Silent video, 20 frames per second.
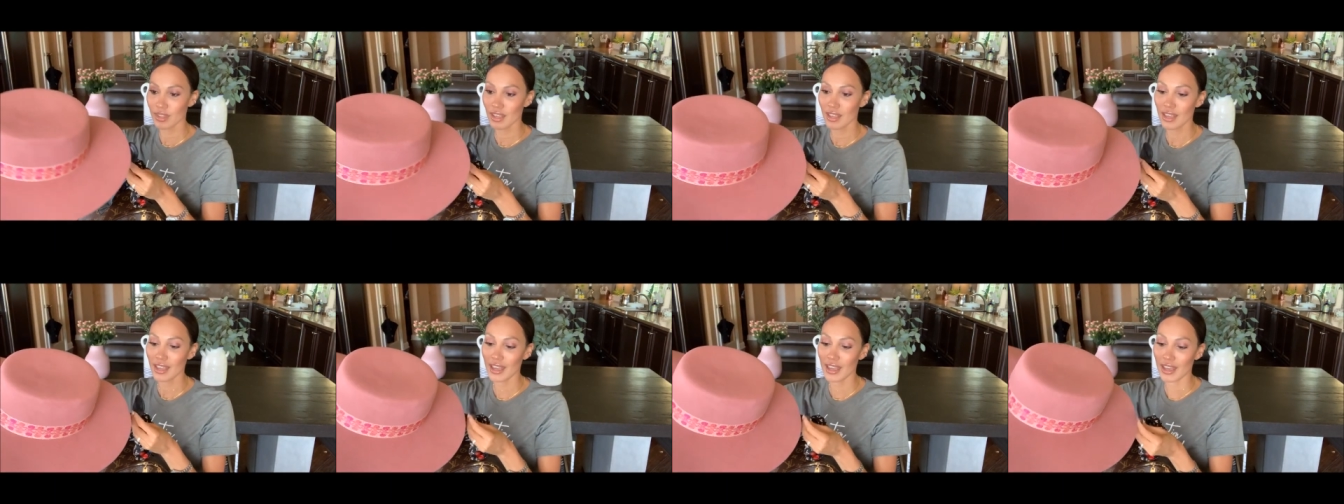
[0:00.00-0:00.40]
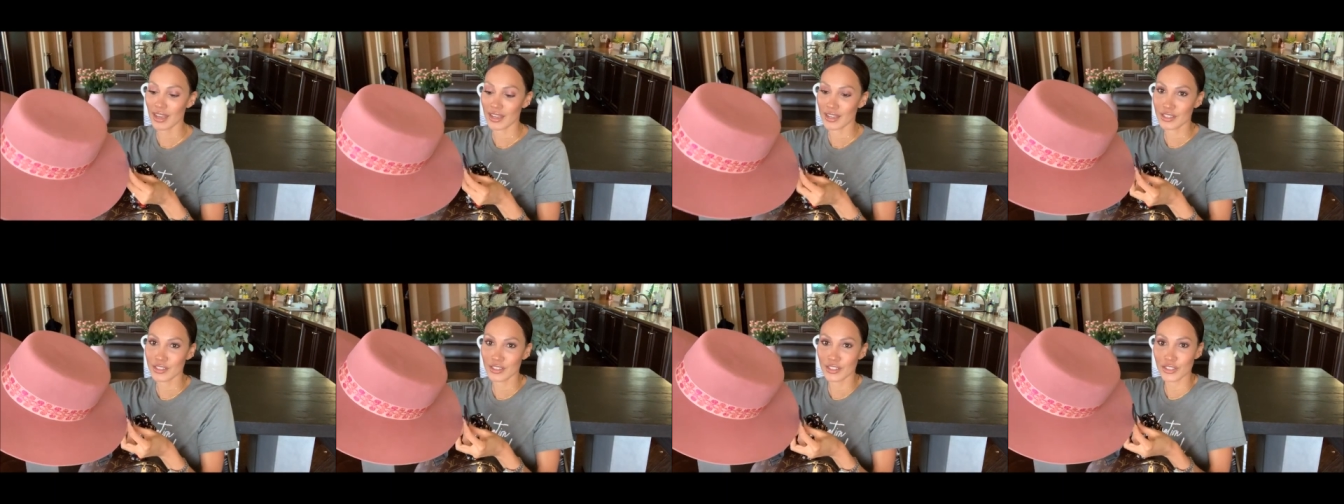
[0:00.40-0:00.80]

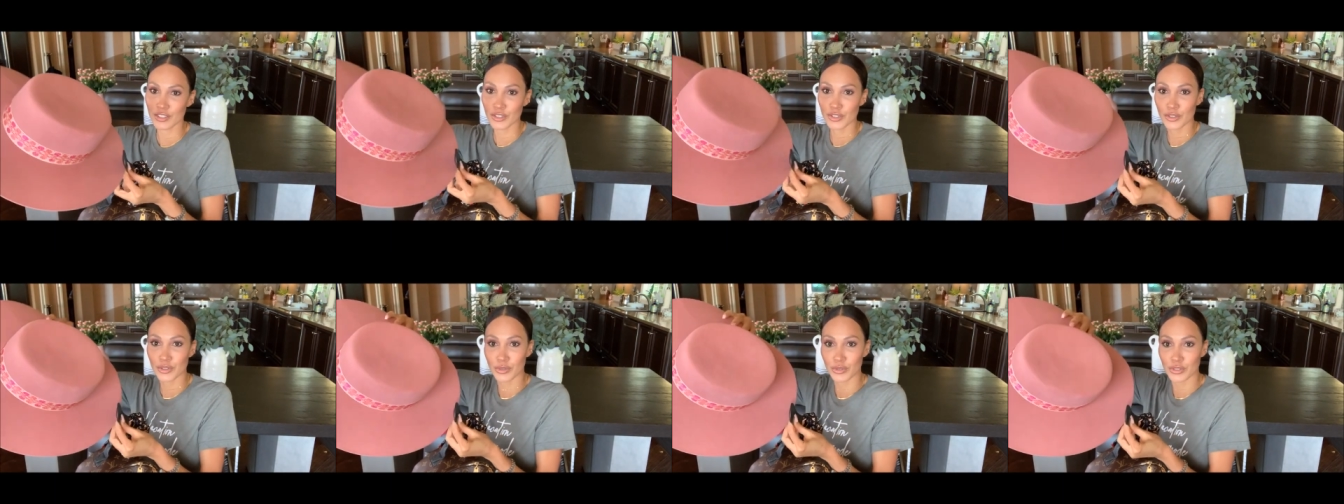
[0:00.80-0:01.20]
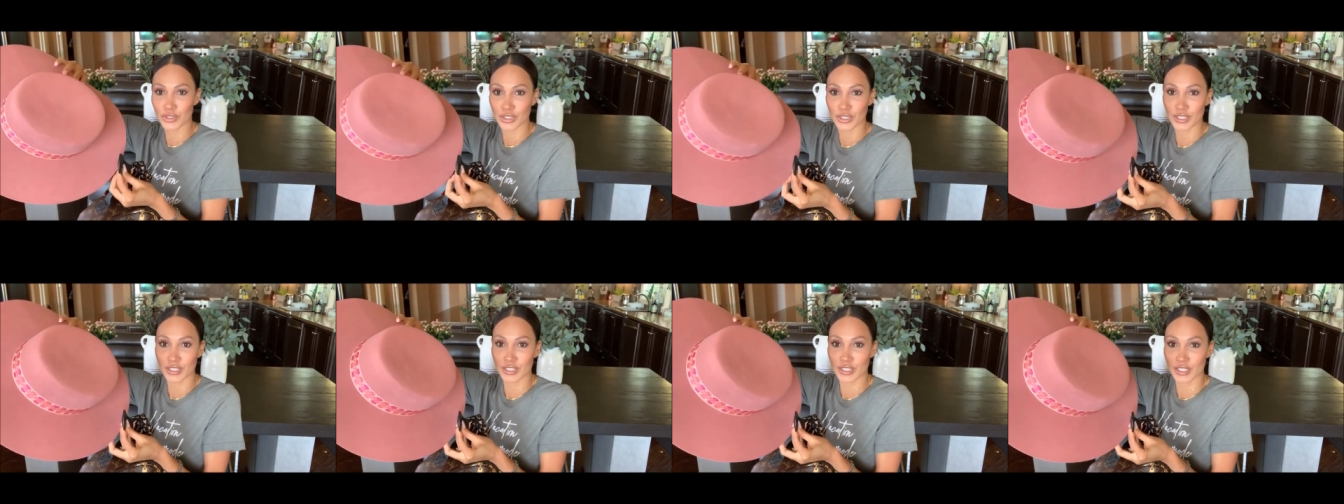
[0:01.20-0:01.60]
and you
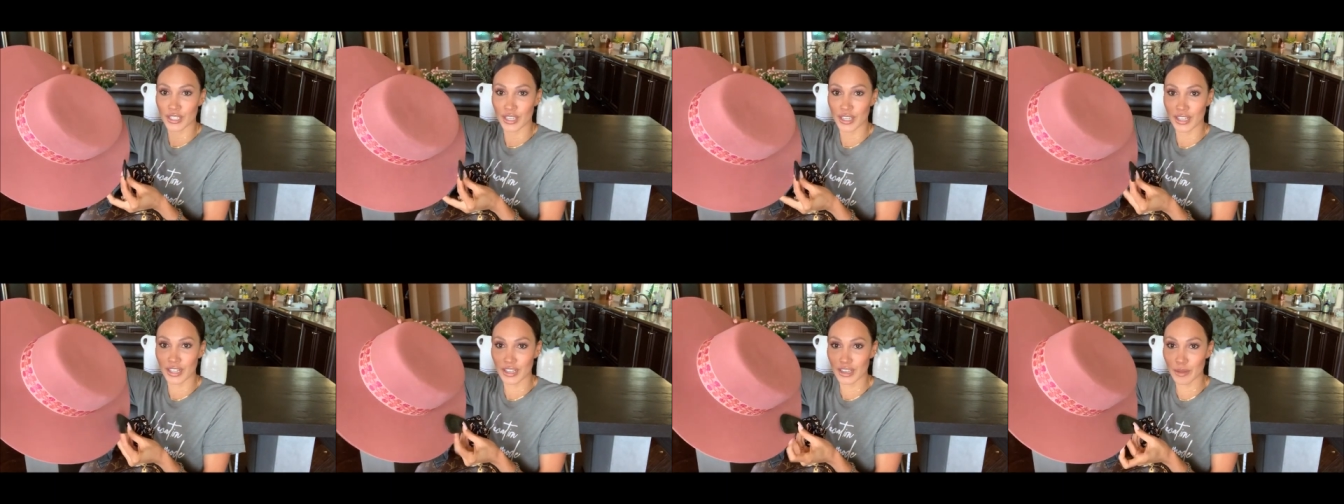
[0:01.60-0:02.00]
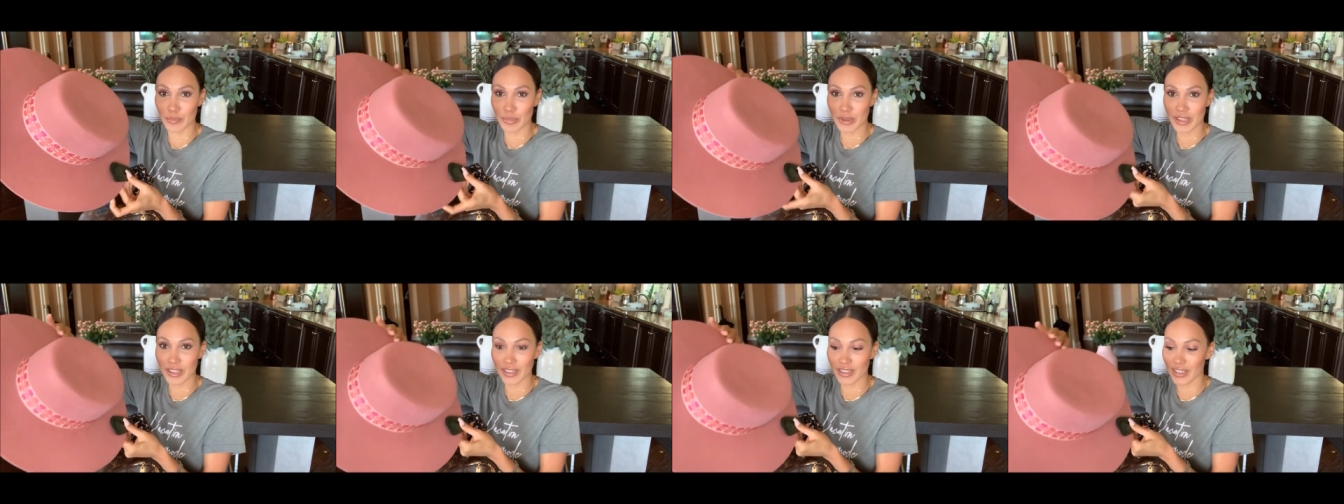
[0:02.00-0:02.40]
just clip
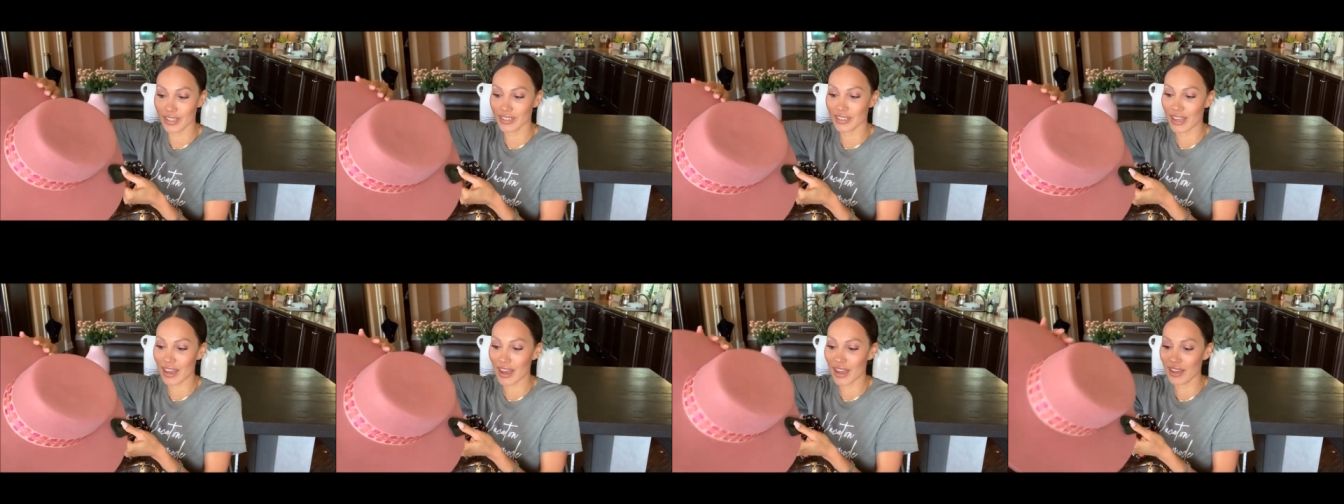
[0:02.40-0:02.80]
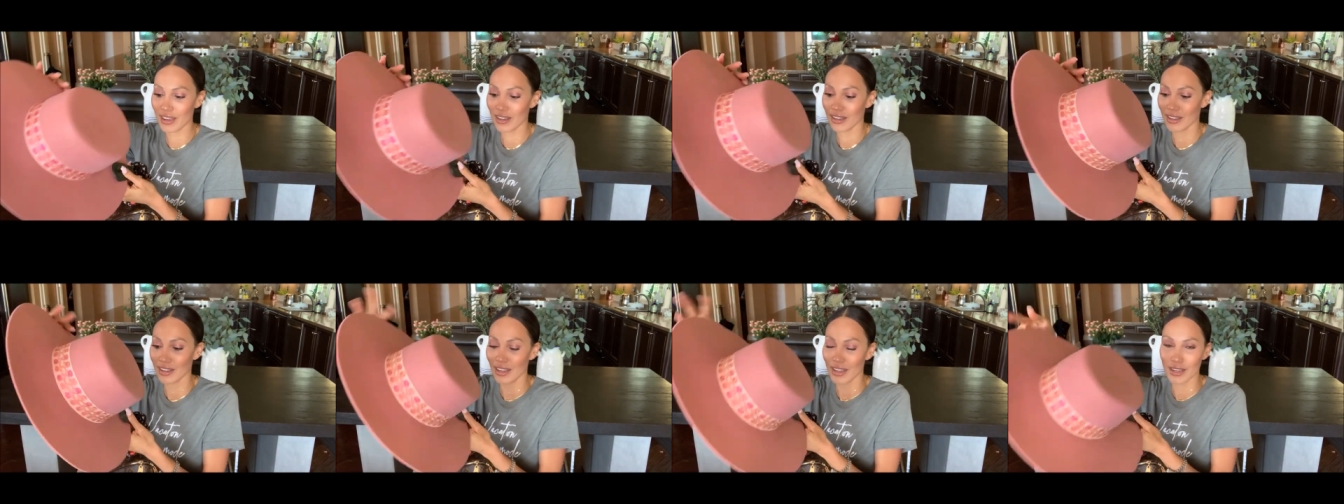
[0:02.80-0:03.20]
it like that.
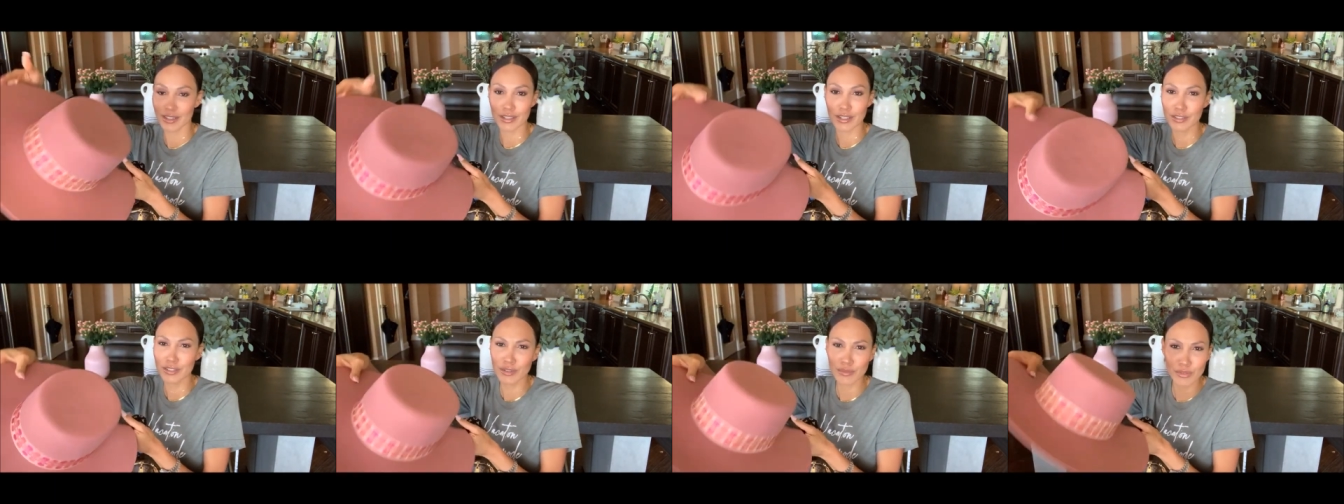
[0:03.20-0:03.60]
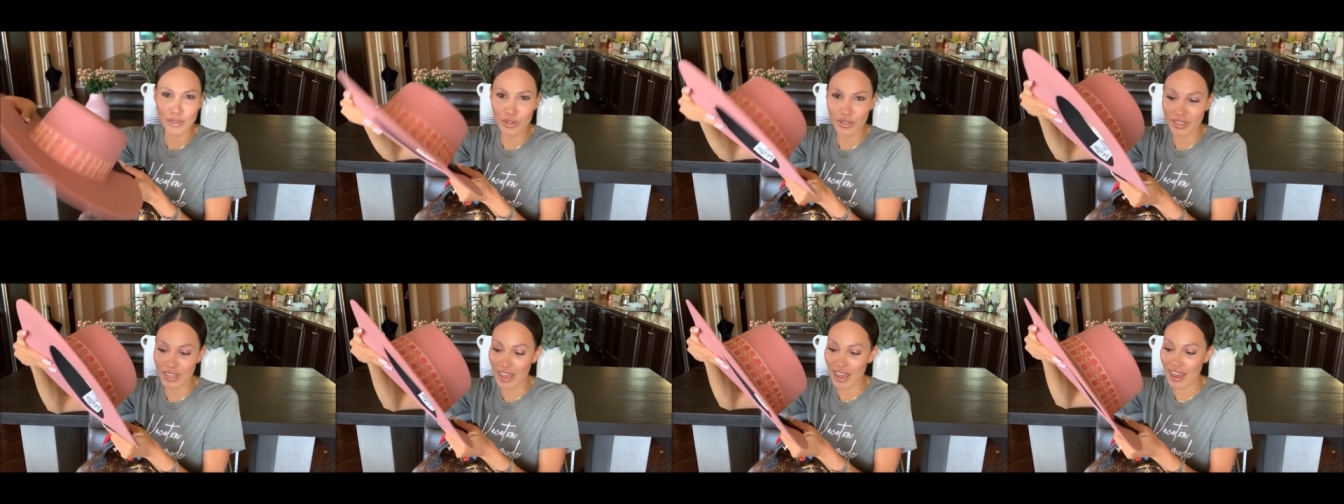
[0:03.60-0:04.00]
Doesn't
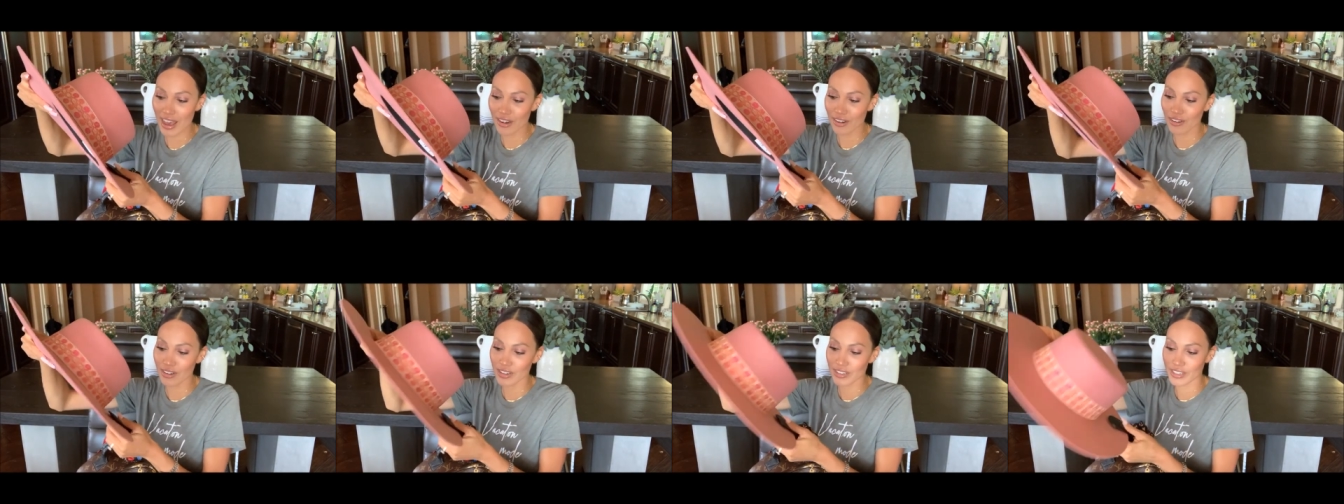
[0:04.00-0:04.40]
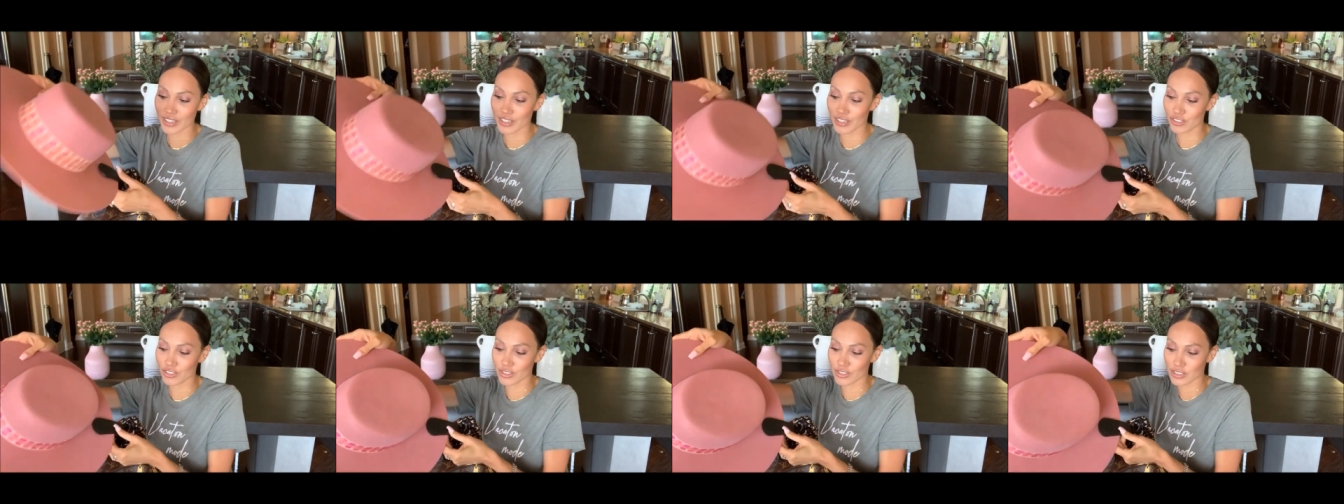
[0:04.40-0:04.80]
ruin the hat or anything,
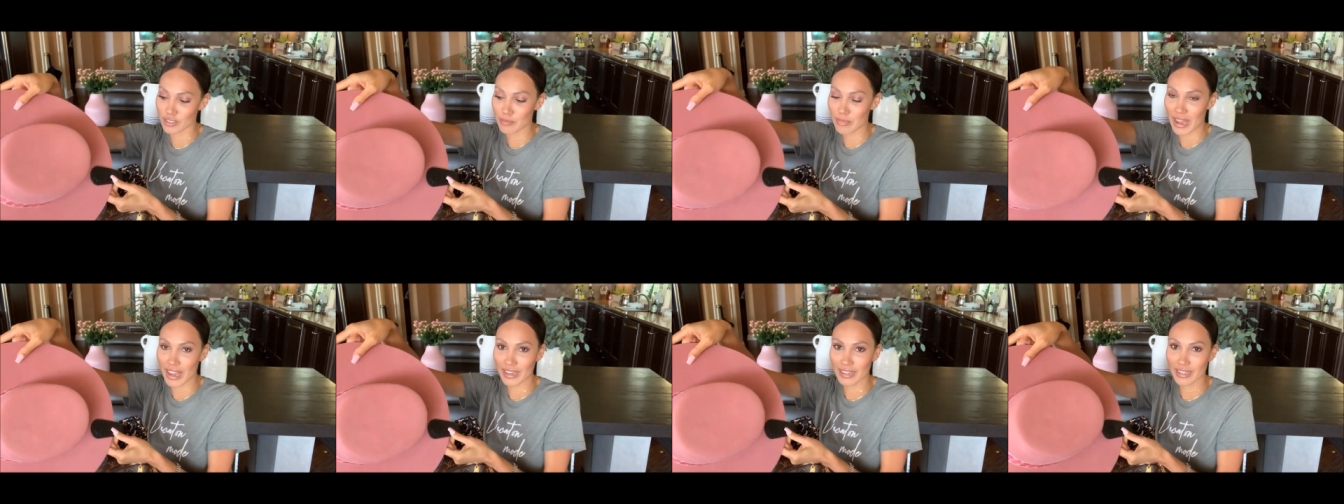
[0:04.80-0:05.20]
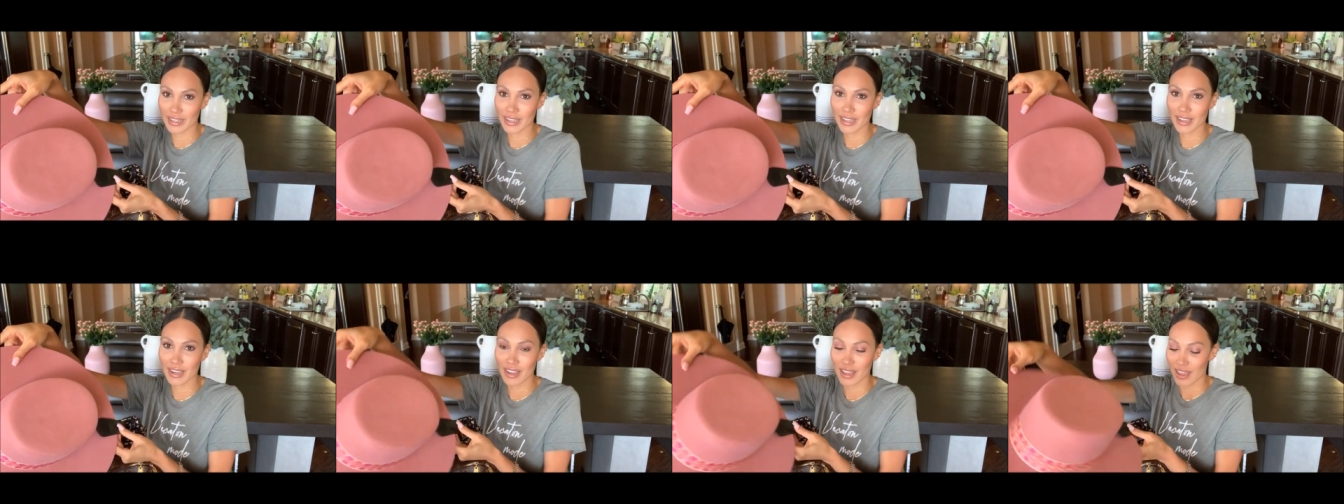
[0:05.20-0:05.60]
it's just a
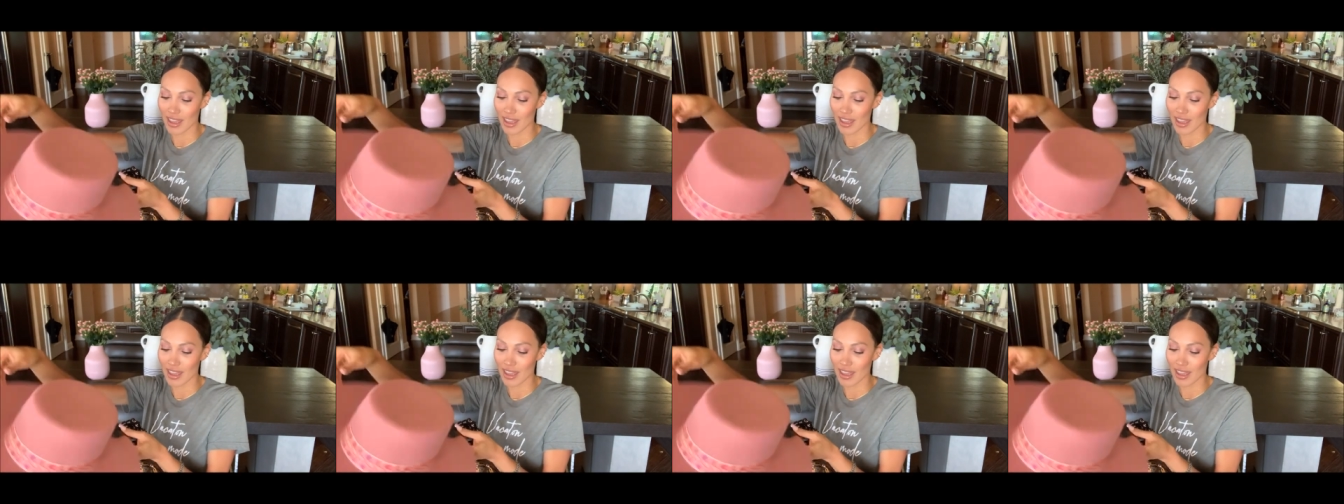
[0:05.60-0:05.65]
magnet.